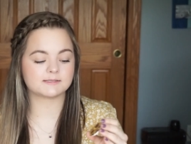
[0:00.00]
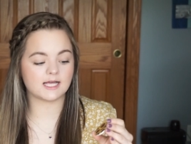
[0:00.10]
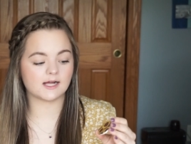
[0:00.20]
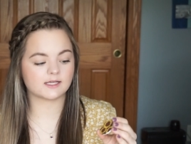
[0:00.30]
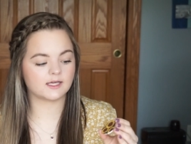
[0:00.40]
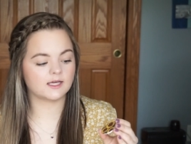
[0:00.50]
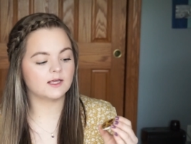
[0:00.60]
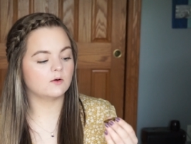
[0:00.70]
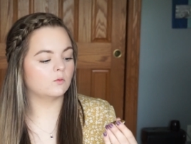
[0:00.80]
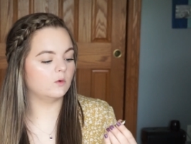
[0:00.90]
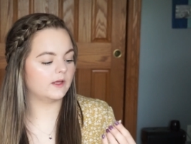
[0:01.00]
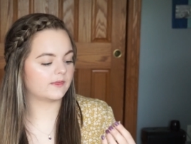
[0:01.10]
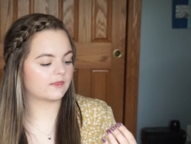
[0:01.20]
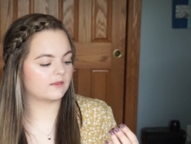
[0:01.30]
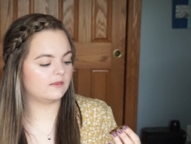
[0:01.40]
socket
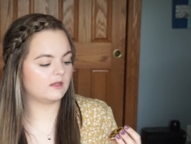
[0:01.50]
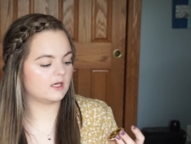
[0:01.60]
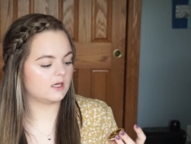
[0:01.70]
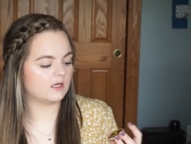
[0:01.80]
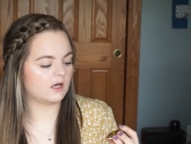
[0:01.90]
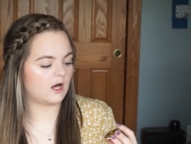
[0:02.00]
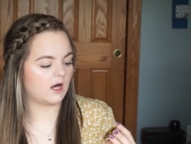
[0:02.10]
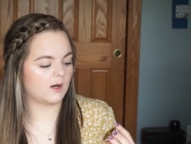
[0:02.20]
with the